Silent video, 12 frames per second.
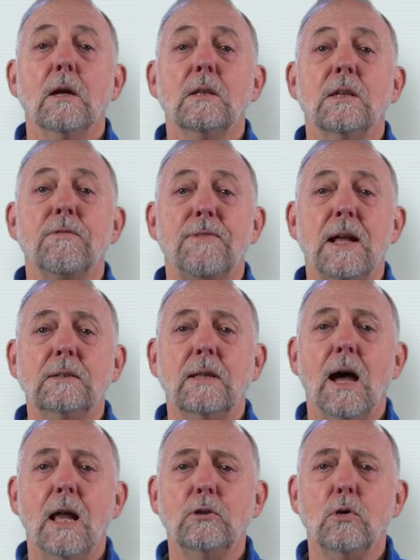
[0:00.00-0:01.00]
¿Te
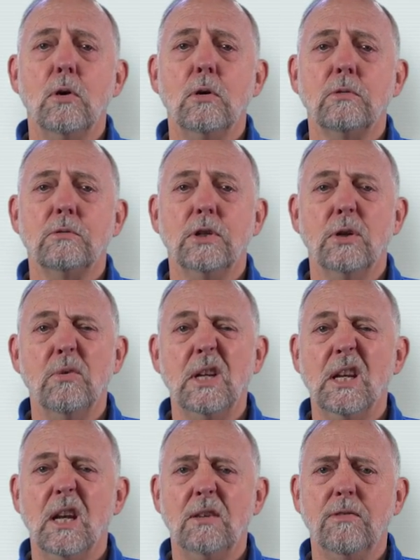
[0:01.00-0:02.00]
falta algo? Do you
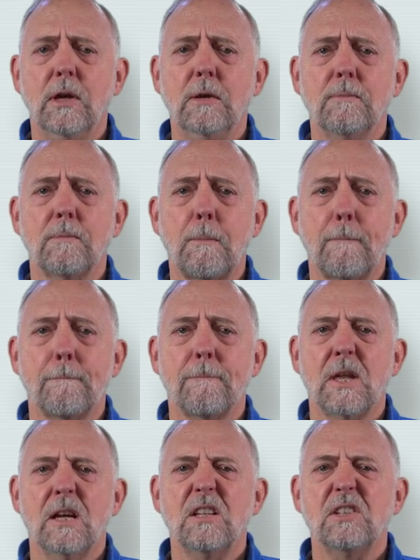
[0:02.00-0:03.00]
need anything?
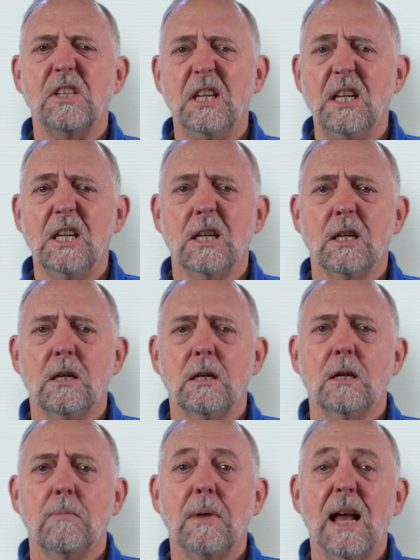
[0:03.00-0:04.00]
Sí,
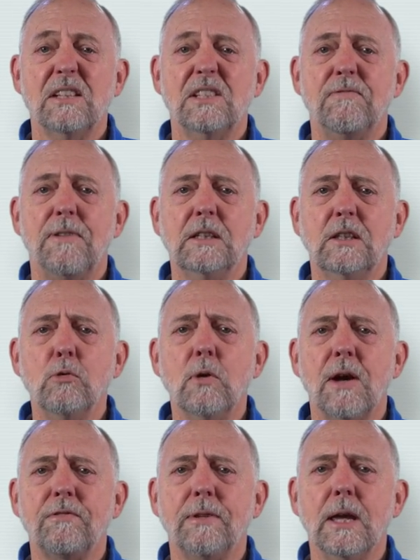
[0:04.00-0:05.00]
me hace falta un
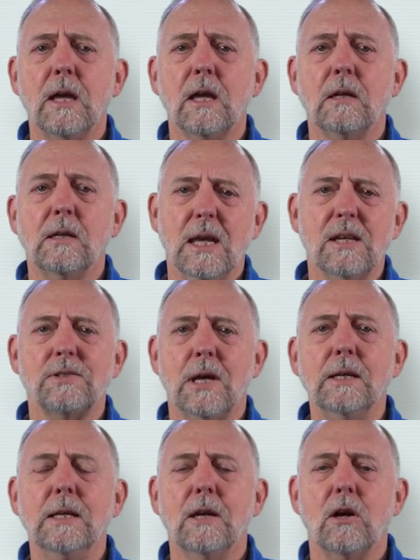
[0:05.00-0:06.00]
café. Yes,
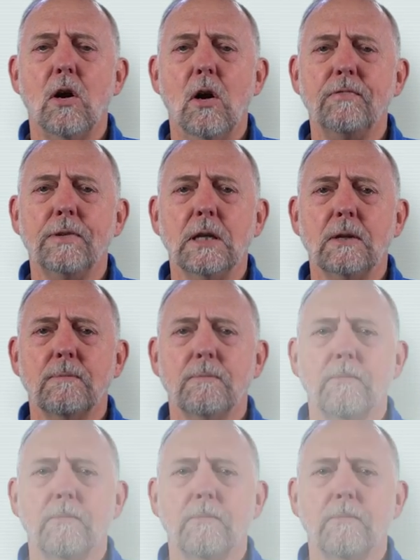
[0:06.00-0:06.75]
I need a coffee.